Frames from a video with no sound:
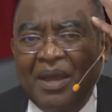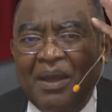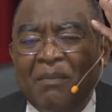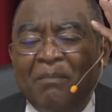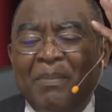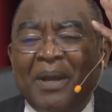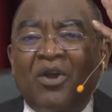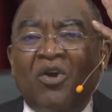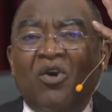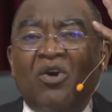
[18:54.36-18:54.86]

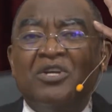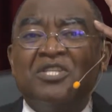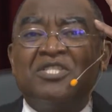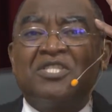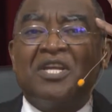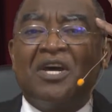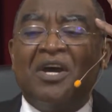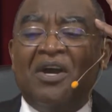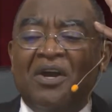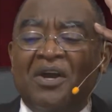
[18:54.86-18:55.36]

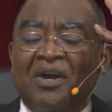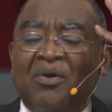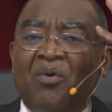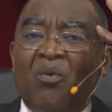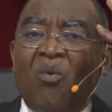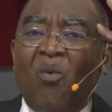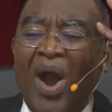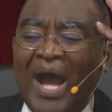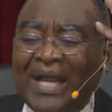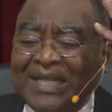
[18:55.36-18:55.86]
Because
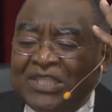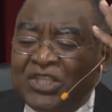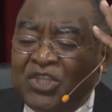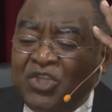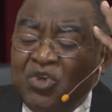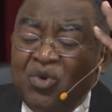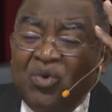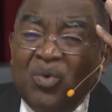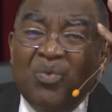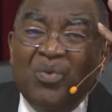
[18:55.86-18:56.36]
what
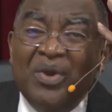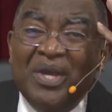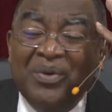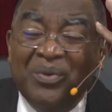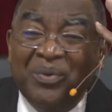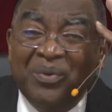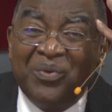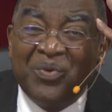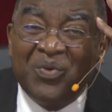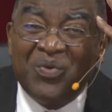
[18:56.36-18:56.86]
you
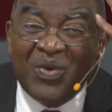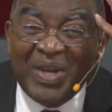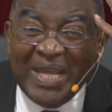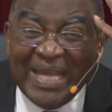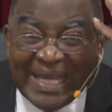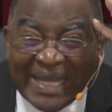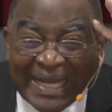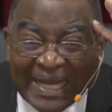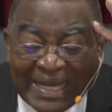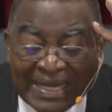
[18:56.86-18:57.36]
will
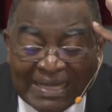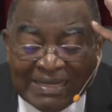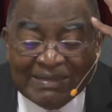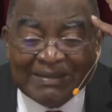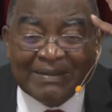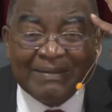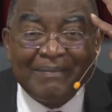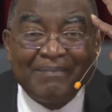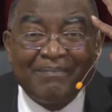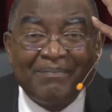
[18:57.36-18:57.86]
read
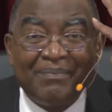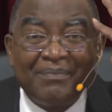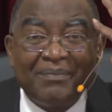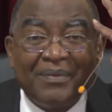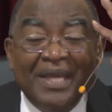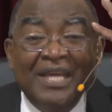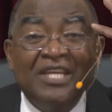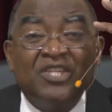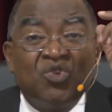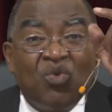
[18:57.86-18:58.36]

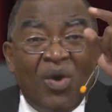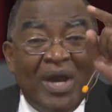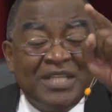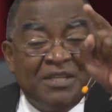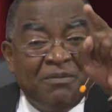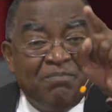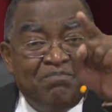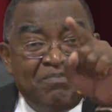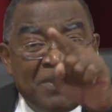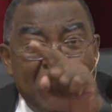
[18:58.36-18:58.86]
is
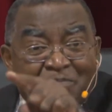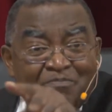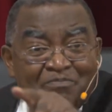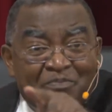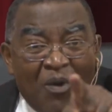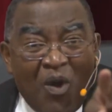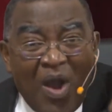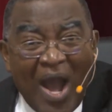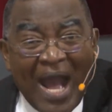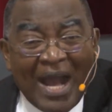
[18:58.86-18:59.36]
what
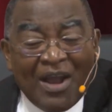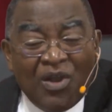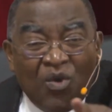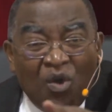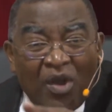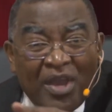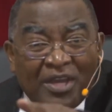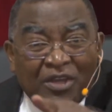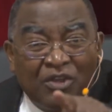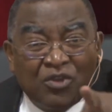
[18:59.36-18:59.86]
people are
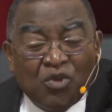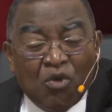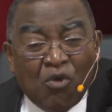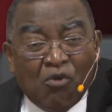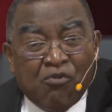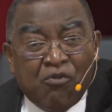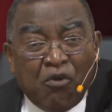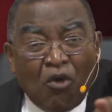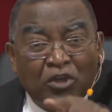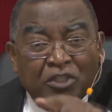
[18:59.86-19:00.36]
going to
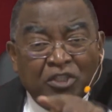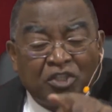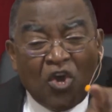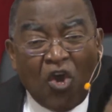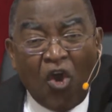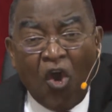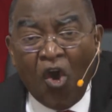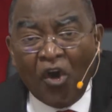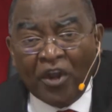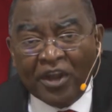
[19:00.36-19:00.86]
vote
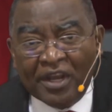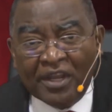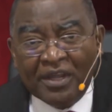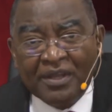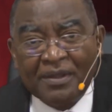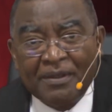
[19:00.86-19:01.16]
on.